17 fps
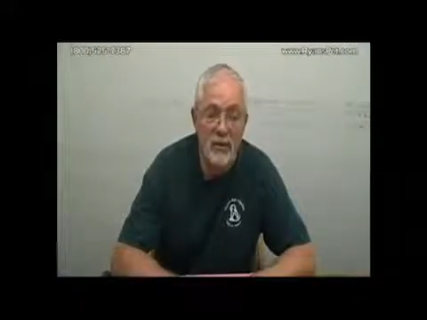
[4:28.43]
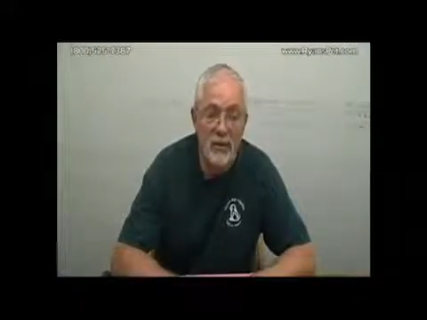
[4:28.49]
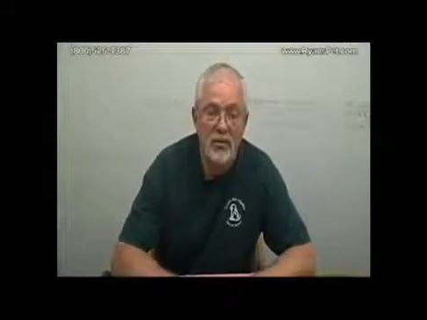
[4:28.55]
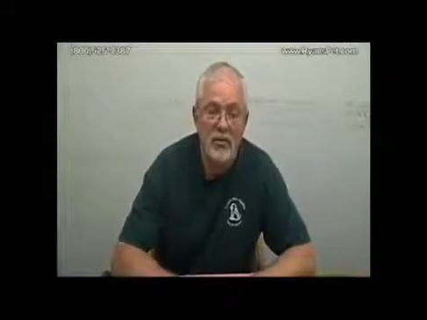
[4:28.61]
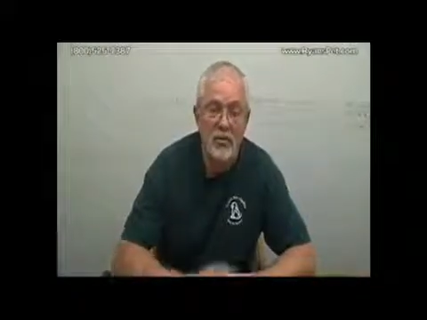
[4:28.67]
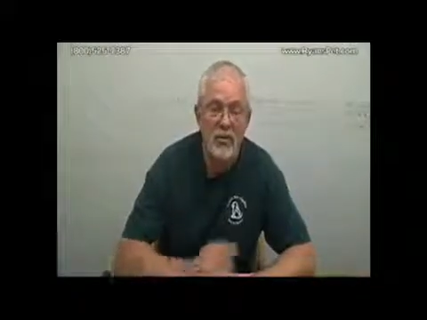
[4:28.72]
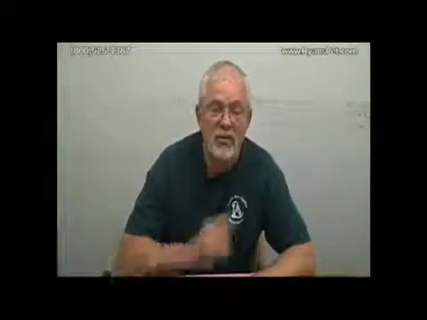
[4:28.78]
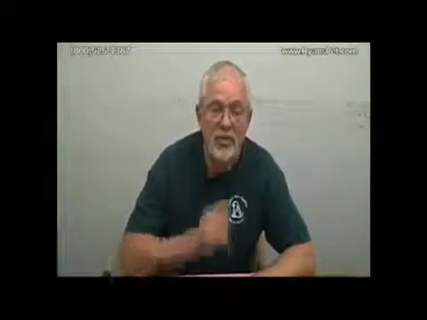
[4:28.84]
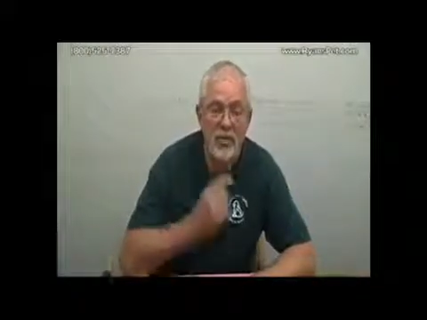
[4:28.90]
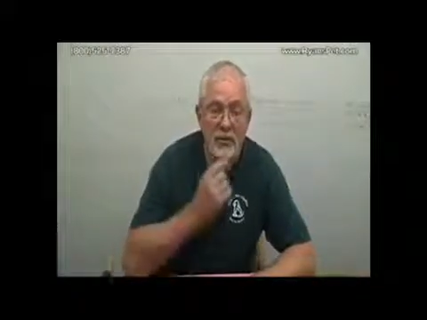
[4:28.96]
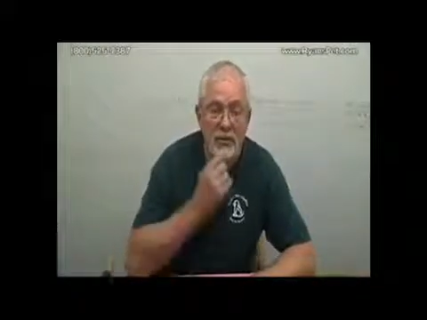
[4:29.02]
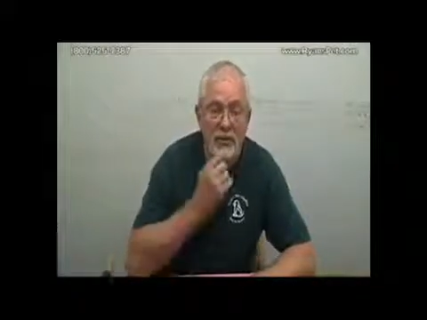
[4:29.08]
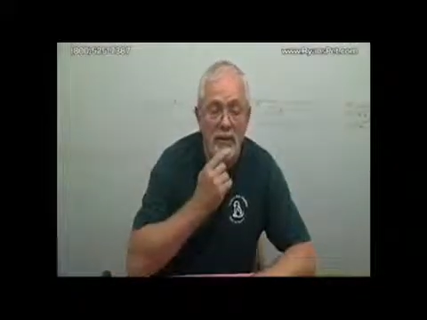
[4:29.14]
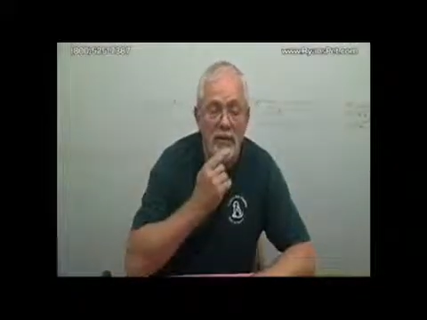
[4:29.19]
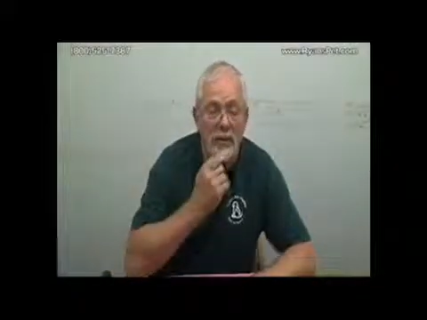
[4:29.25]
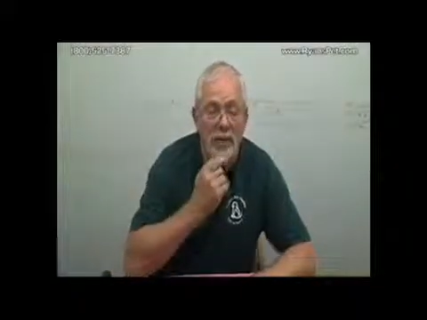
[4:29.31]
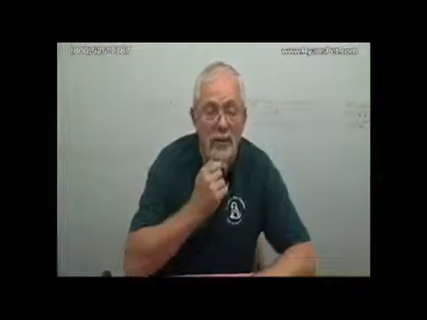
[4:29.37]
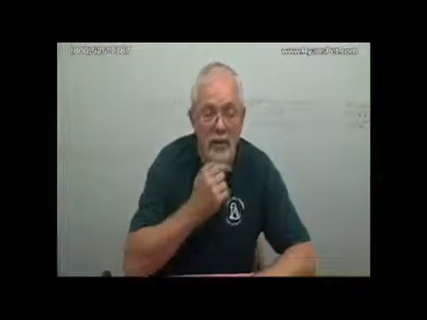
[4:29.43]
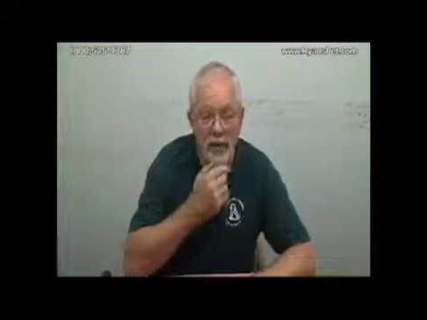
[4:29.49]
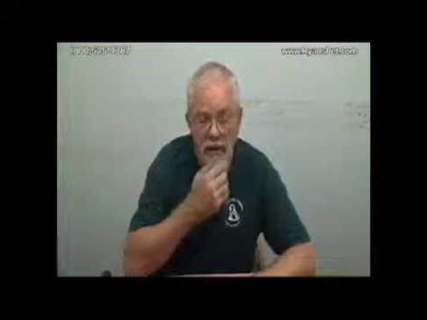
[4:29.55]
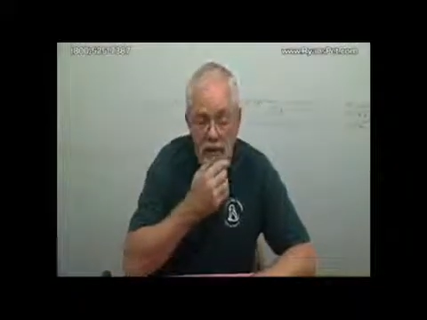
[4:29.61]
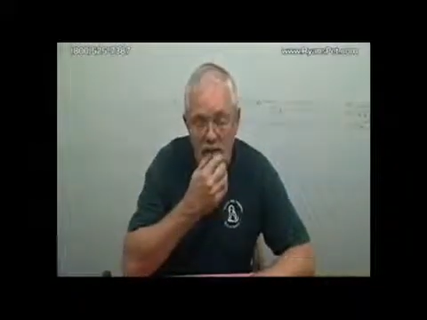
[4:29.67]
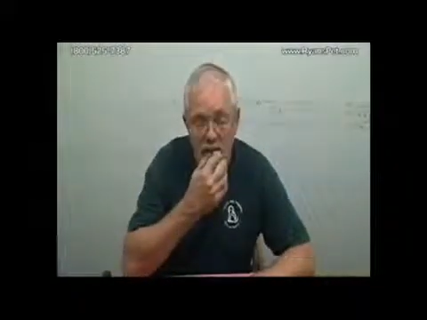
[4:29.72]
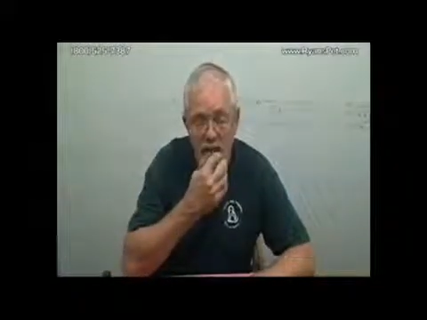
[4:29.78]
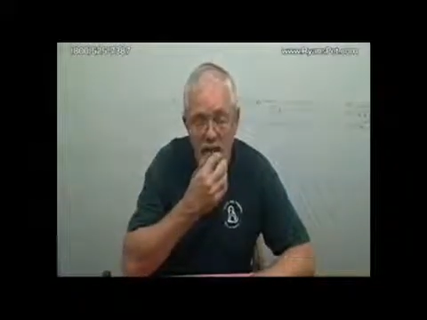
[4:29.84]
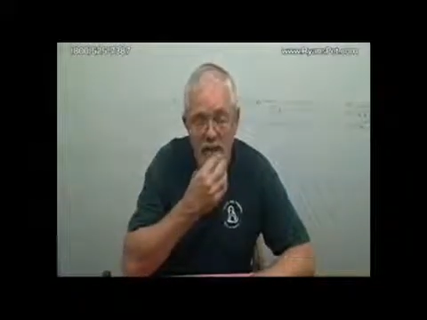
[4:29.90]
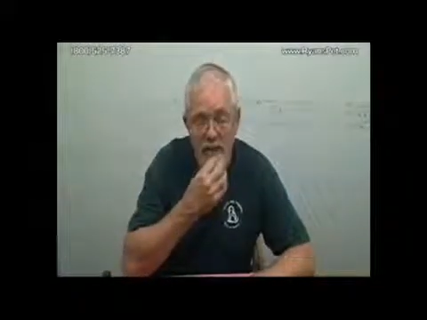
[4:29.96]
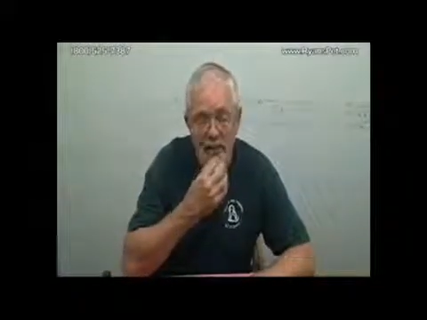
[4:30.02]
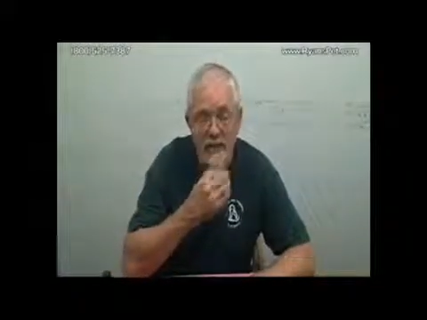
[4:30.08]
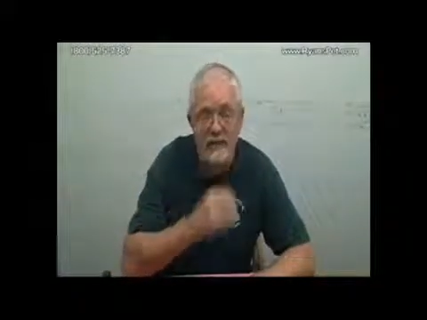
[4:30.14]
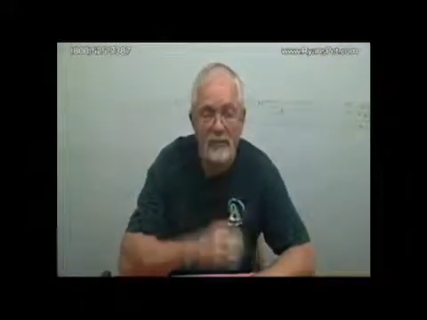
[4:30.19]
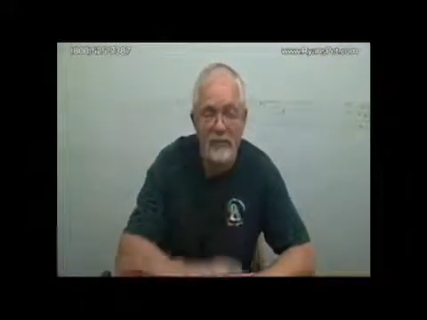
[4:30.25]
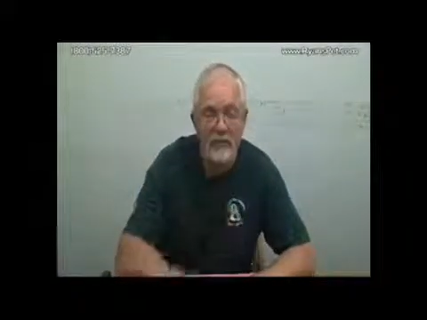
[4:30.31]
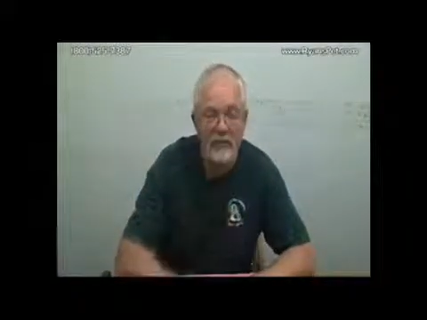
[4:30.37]
You should be able to get that many
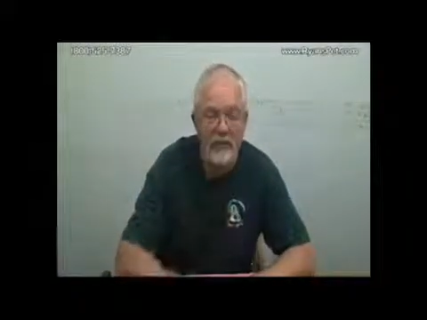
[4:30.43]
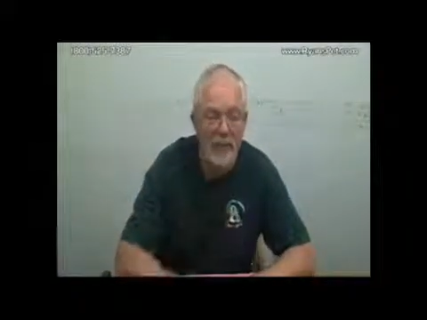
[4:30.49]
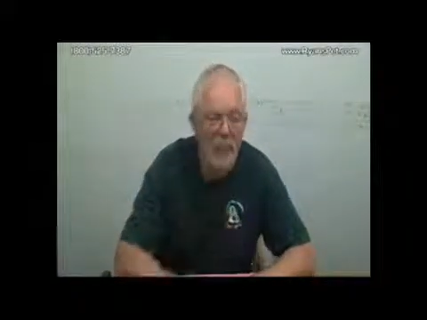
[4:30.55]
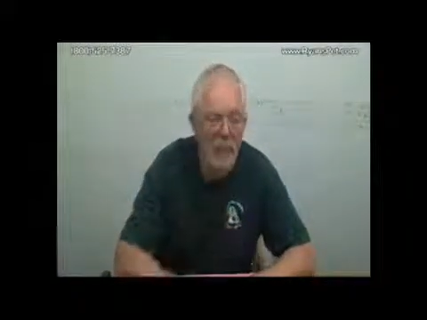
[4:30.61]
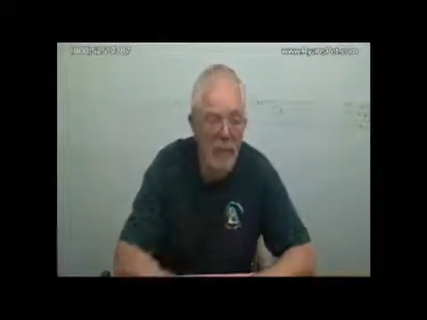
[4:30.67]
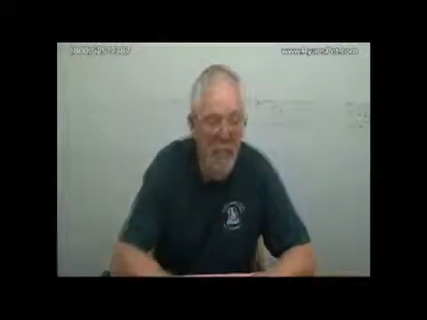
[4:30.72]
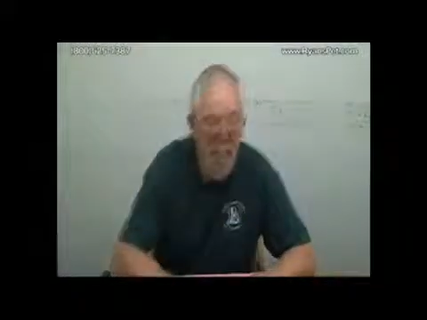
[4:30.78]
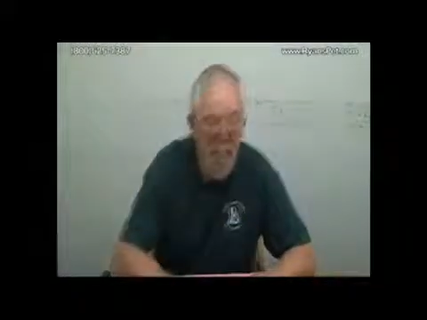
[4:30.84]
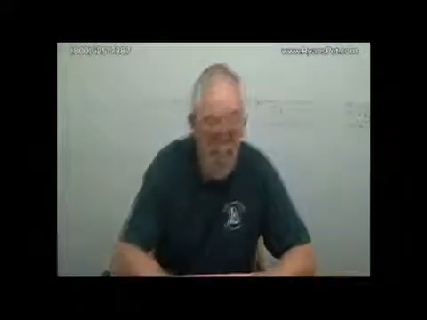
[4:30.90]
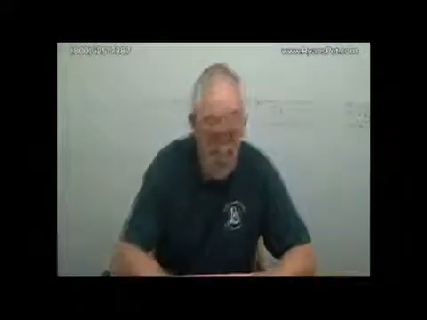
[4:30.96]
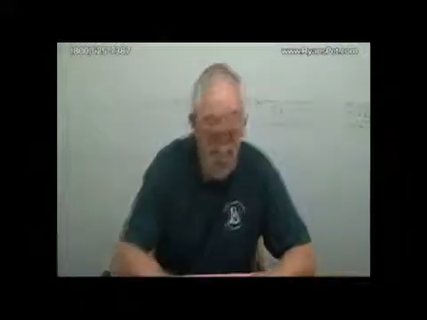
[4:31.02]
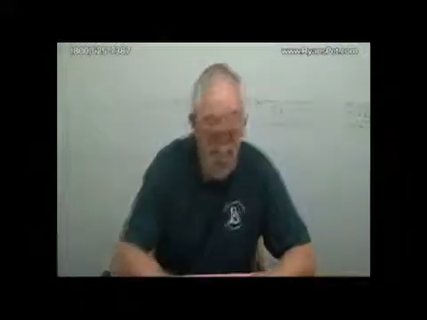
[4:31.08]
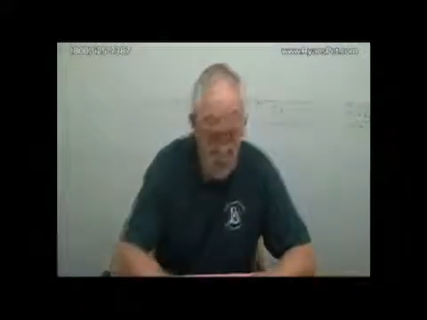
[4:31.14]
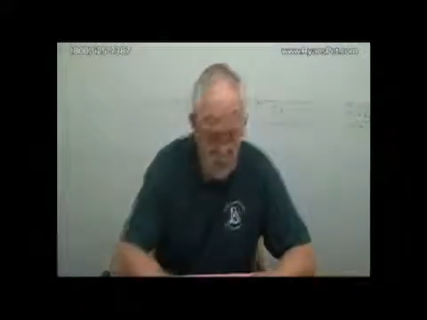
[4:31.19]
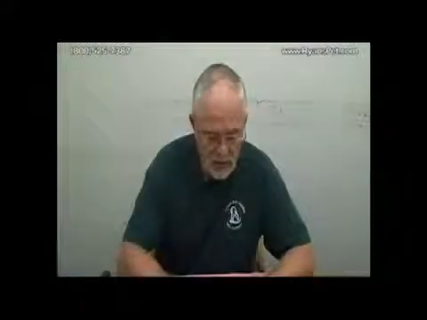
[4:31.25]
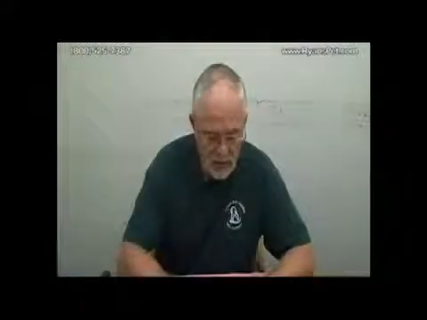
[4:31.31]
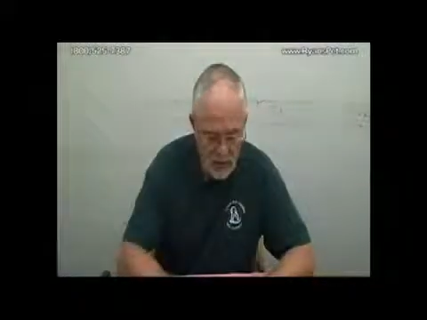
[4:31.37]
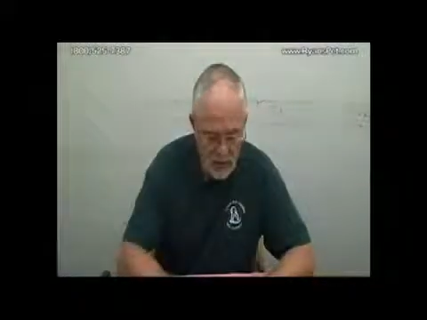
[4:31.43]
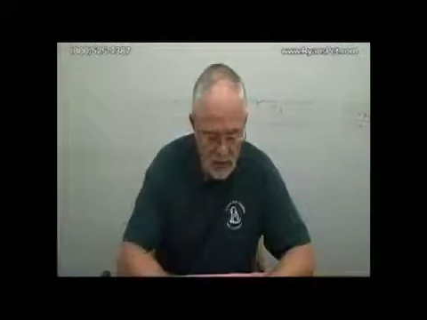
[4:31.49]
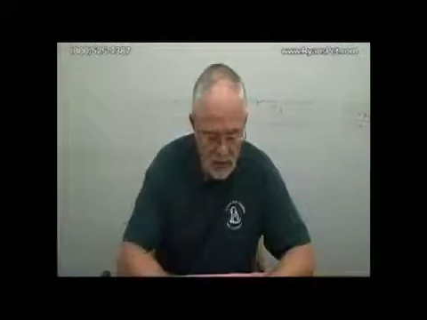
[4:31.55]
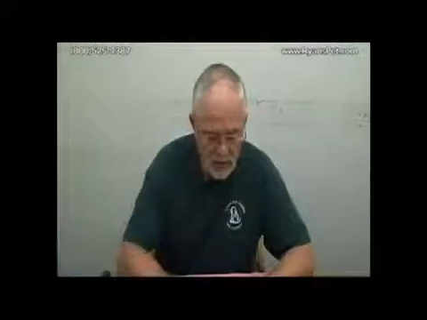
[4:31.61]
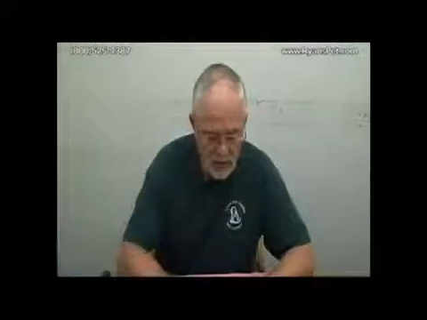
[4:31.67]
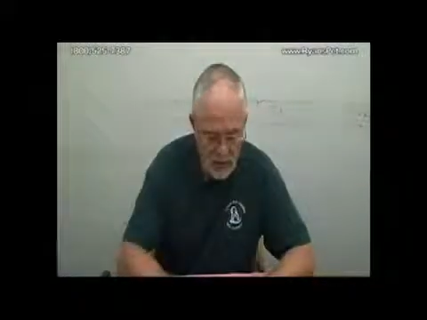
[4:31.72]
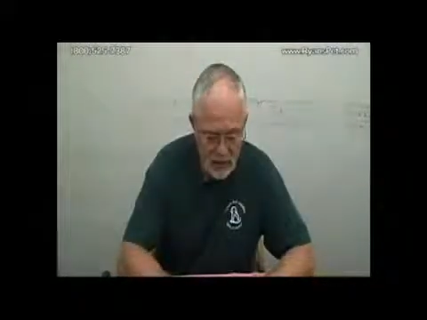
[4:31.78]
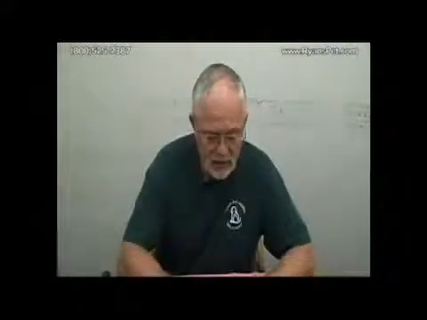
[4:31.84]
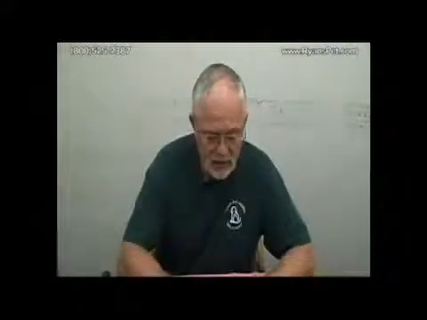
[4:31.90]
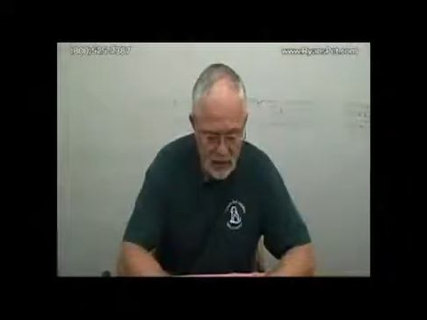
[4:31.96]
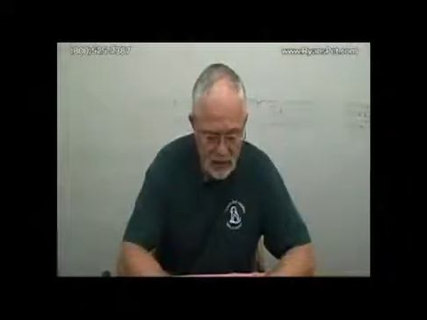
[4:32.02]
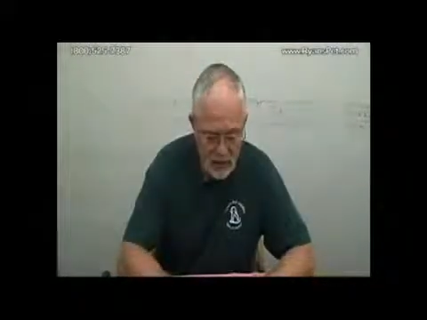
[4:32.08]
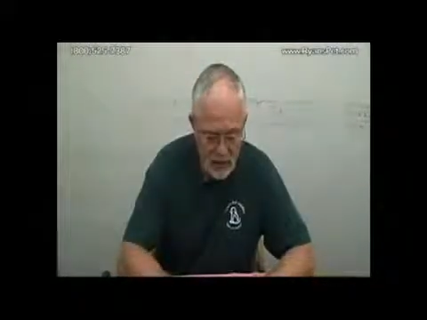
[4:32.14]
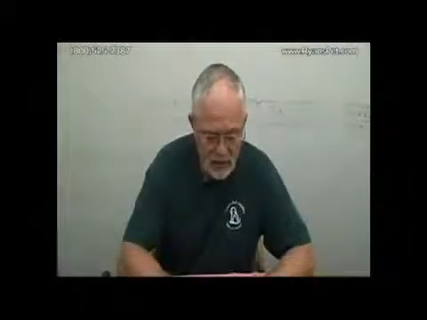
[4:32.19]
times. Most the